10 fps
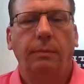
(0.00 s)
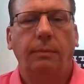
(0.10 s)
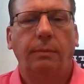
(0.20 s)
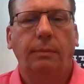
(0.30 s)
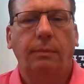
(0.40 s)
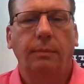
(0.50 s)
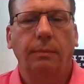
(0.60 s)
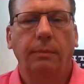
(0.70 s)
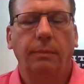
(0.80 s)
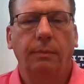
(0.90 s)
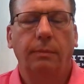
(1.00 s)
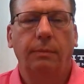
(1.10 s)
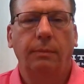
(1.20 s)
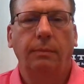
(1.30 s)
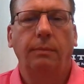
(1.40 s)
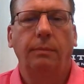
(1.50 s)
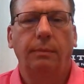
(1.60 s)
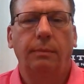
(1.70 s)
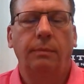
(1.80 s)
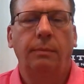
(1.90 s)

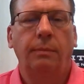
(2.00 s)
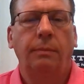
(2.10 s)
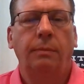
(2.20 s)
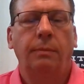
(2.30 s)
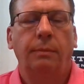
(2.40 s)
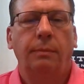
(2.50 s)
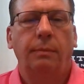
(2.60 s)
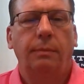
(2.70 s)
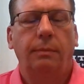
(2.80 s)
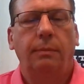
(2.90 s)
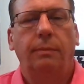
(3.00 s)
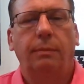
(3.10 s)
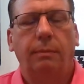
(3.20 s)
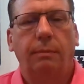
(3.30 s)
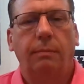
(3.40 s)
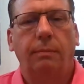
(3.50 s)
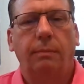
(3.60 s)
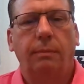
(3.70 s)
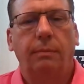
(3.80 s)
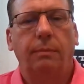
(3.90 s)

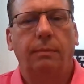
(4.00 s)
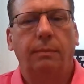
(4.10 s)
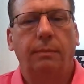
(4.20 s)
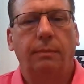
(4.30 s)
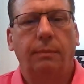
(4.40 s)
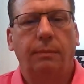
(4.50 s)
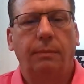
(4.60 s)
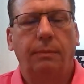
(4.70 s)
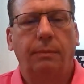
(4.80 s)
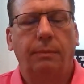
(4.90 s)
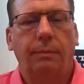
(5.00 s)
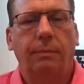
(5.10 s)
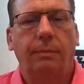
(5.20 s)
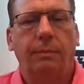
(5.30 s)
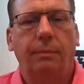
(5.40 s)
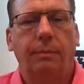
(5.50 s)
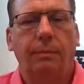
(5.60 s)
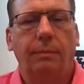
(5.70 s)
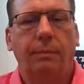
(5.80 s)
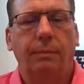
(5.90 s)

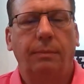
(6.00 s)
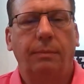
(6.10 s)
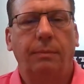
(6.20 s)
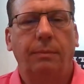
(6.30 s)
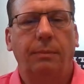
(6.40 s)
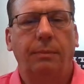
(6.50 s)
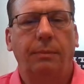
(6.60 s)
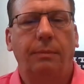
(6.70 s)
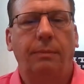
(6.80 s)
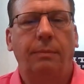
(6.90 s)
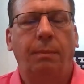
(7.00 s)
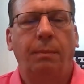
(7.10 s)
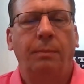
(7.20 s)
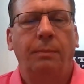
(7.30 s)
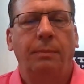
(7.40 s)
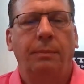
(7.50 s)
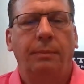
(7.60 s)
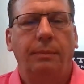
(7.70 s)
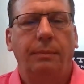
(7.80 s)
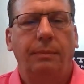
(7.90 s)
This person isn't speaking.